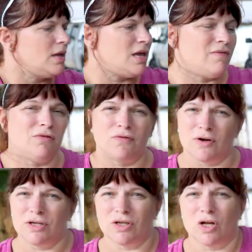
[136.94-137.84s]
even
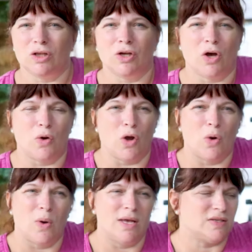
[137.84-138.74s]
for adult
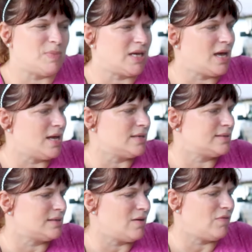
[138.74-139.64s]
Lagoto, is
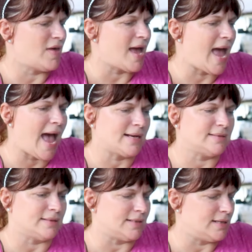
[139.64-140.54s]
because of the
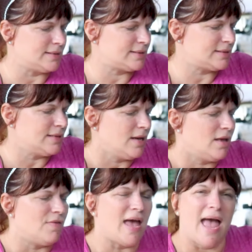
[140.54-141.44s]
accidents
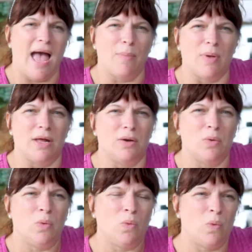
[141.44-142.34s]
that
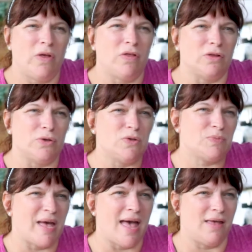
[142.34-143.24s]
happen with a loose
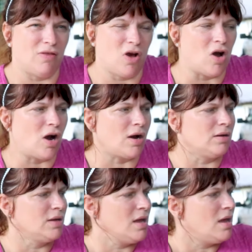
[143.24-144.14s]
pet in the car.
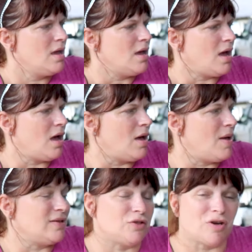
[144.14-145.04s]

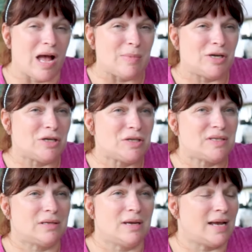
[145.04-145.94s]
As a trauma
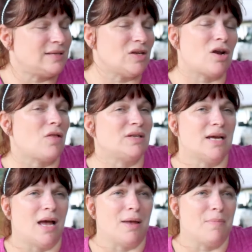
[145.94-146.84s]
nurse, I saw it all the
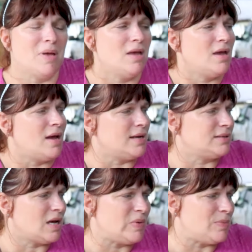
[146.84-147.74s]
time. I
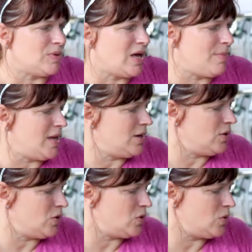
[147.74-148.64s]
saw people come
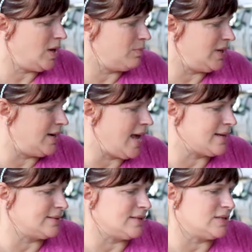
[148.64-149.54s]
in who had been in
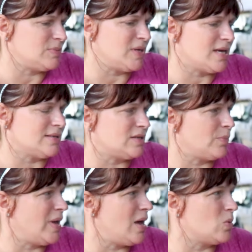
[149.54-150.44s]
accidents because their
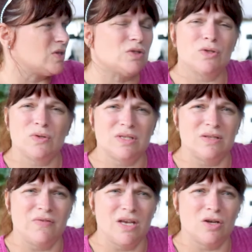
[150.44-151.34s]
pet was loose in
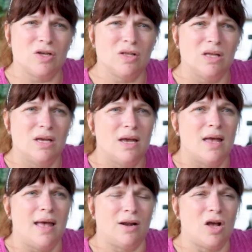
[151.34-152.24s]
the vehicle
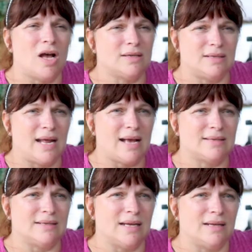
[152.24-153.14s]
and caused an
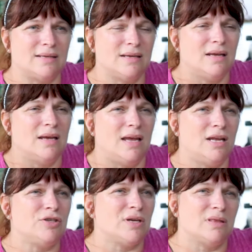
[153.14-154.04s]
accident,
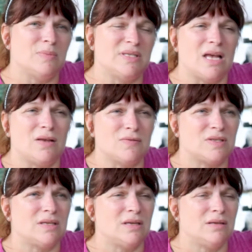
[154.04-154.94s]
injuring
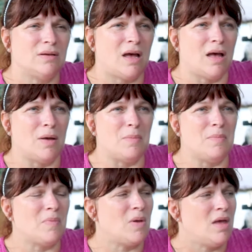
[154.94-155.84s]
themselves,
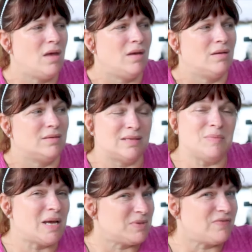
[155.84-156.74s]

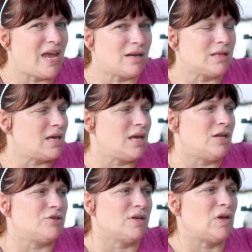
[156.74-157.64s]
sometimes fatally,
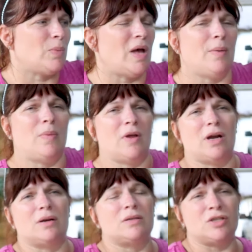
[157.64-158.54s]
injuring
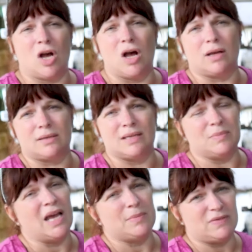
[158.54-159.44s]
their dog,
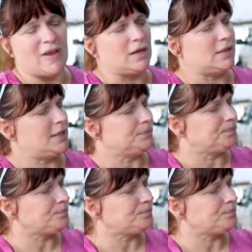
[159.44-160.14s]
sometimes fatally.